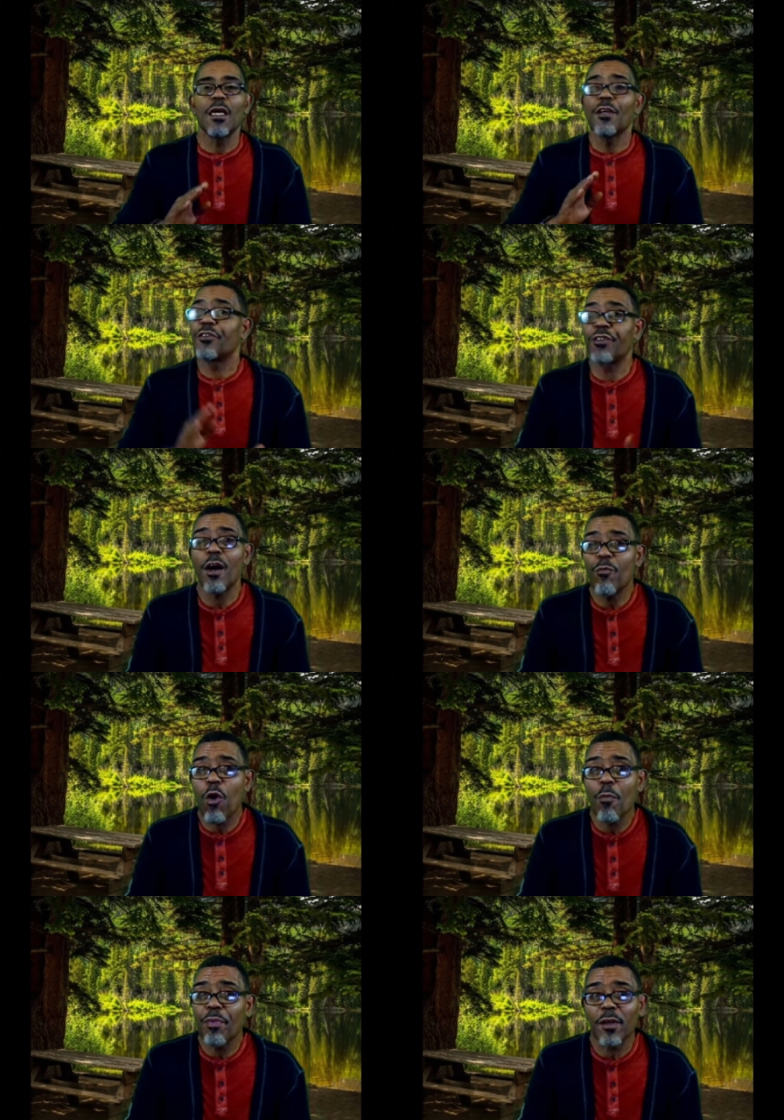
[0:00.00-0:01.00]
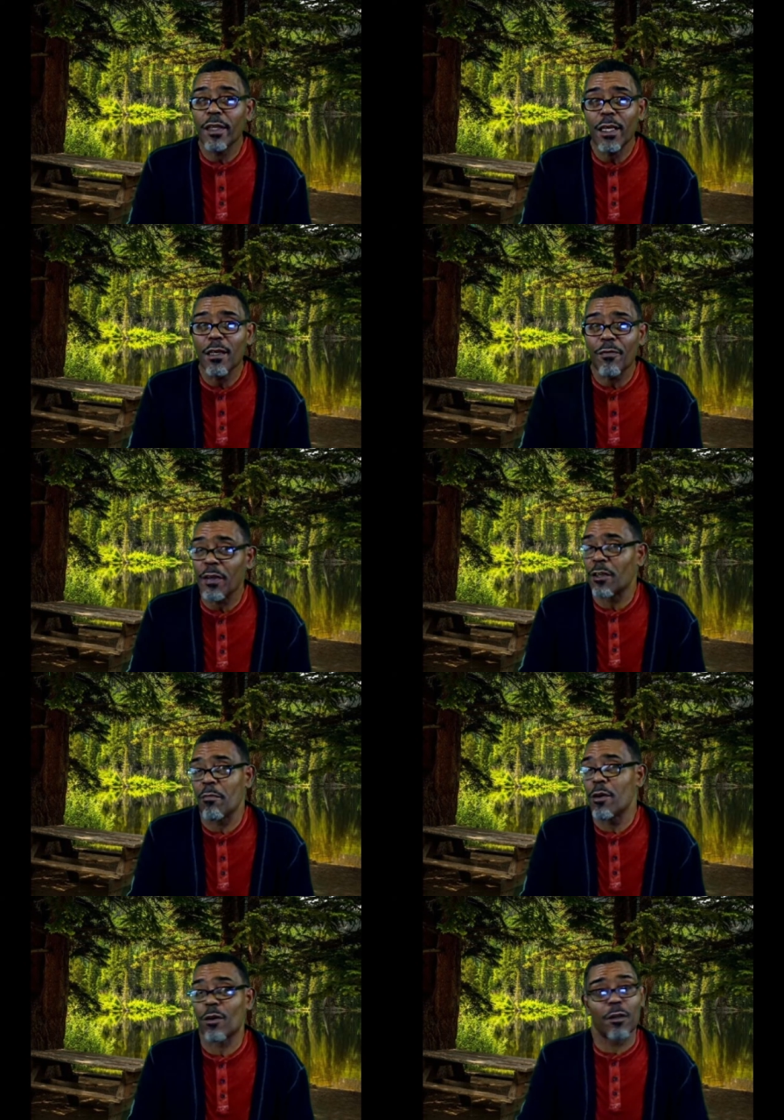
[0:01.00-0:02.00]
some won't believe in the
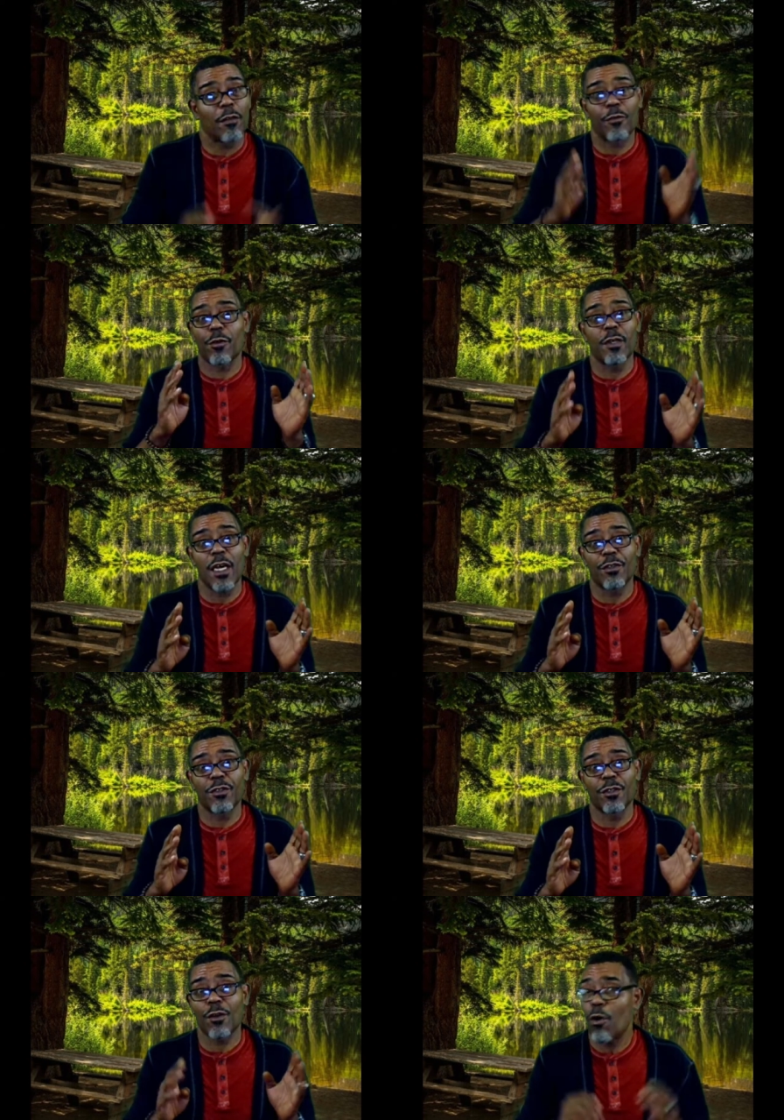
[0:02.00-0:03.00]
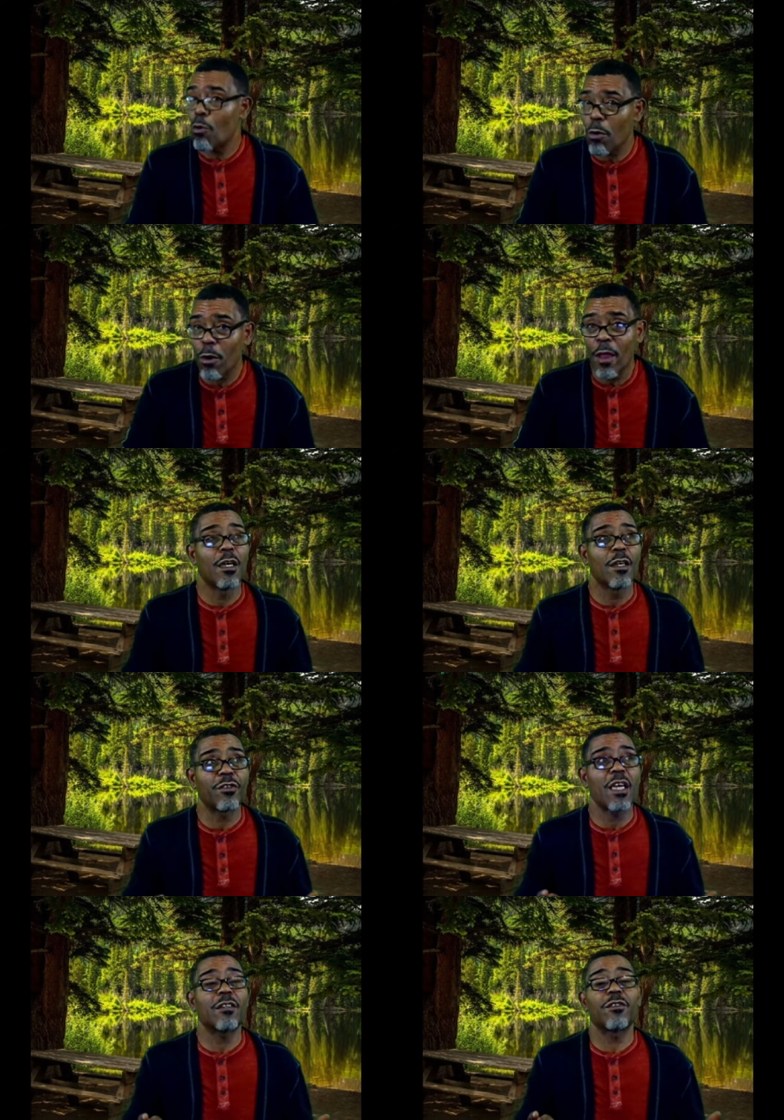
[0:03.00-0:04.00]
miracle of creation or
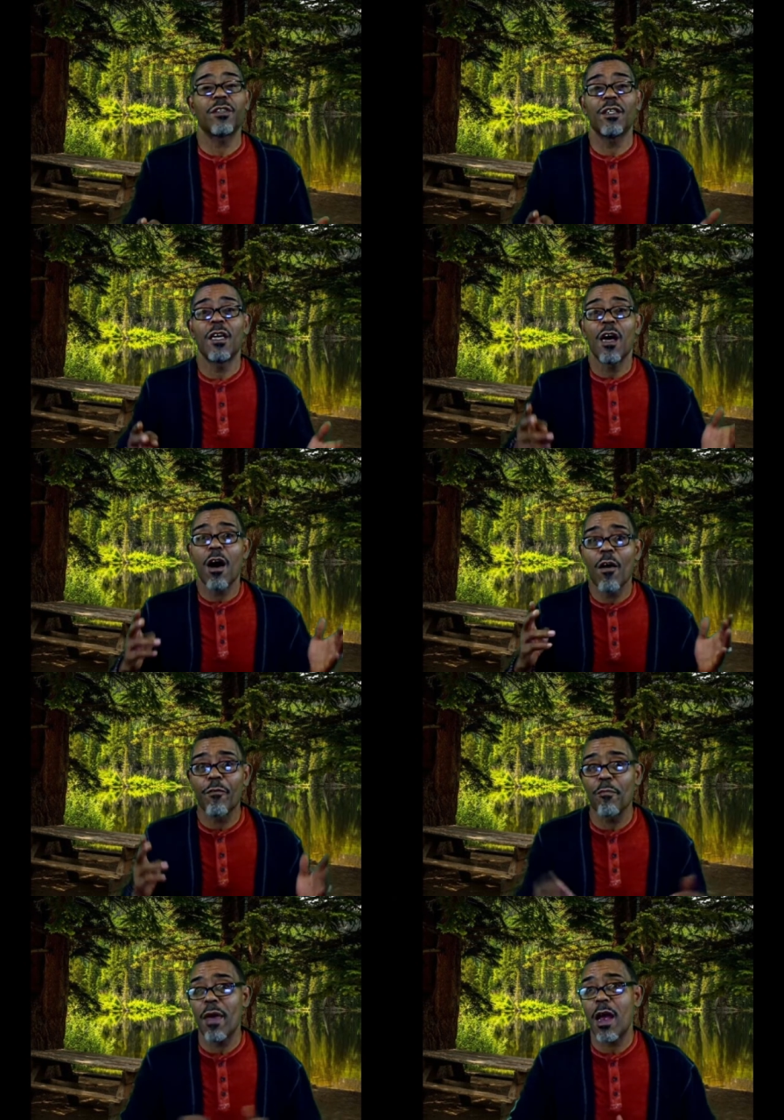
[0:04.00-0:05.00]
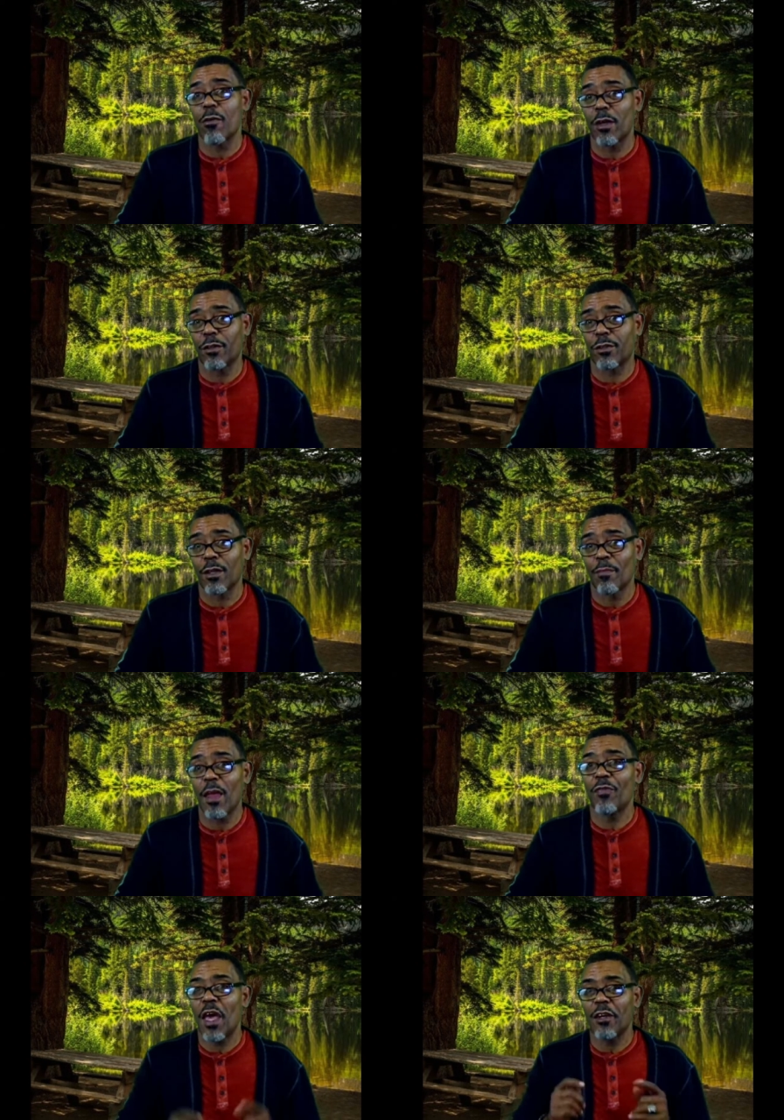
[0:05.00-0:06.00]
sanctity of marriage, and that